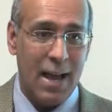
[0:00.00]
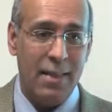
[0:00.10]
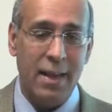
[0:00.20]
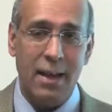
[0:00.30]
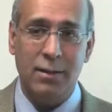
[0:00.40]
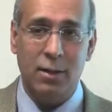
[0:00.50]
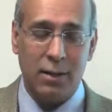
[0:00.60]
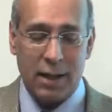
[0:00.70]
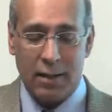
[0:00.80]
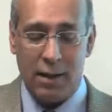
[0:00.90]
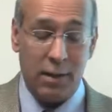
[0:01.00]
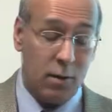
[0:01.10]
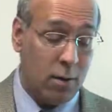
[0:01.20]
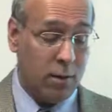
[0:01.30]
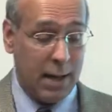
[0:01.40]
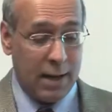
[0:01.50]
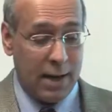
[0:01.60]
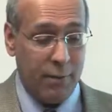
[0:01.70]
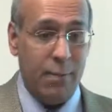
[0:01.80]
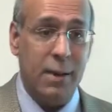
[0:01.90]
And then you look at, and oh, that
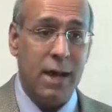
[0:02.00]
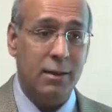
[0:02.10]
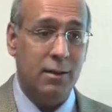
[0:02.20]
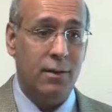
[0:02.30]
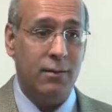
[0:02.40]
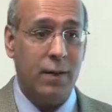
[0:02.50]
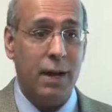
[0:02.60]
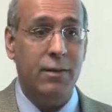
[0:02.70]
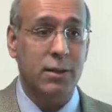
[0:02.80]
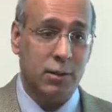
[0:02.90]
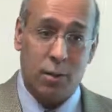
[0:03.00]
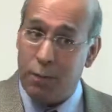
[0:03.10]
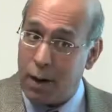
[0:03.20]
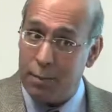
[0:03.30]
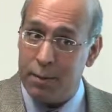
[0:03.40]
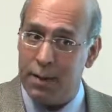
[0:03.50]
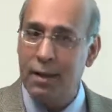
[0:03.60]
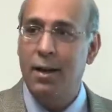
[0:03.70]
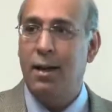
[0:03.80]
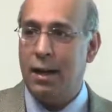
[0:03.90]
eye went bad, you know, five years ago probably.